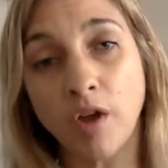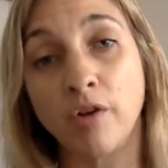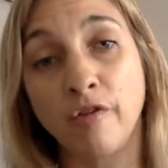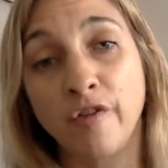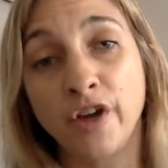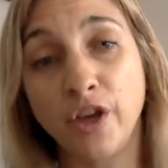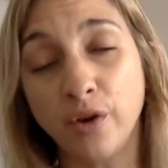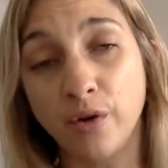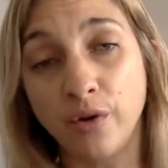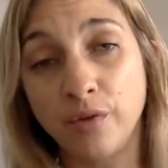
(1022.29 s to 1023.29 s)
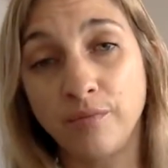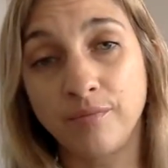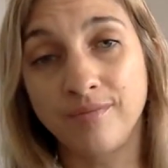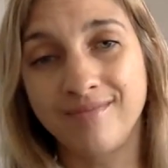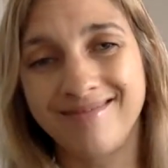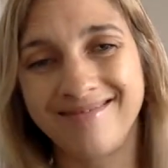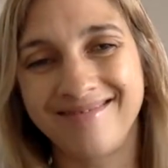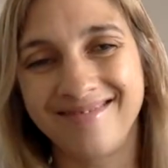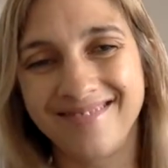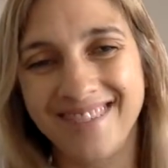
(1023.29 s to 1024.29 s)
for you,
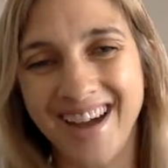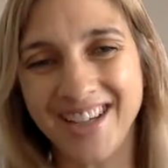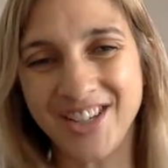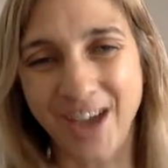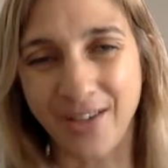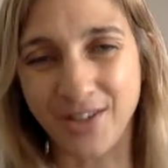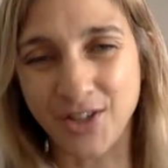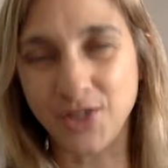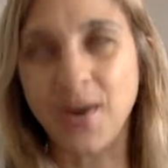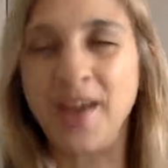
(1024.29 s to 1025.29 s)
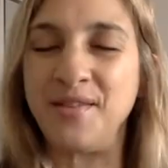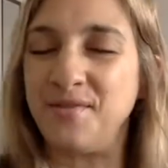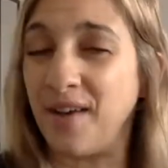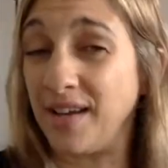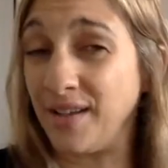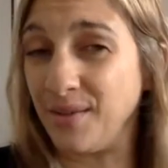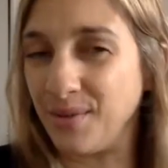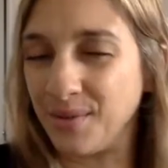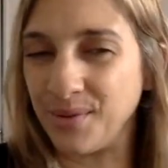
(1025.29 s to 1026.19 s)
I challenge I invite you